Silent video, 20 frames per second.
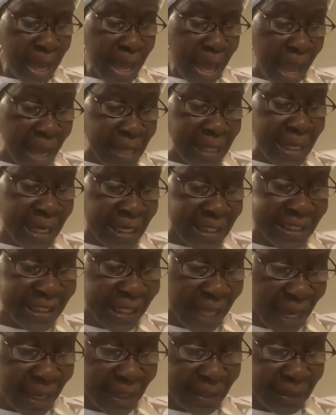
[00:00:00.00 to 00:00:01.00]
And he
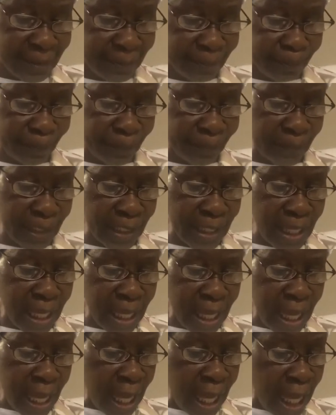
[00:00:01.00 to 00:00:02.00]
said,
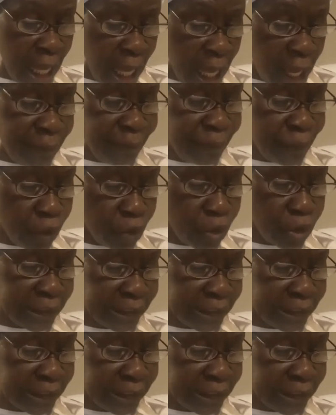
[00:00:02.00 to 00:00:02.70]
if you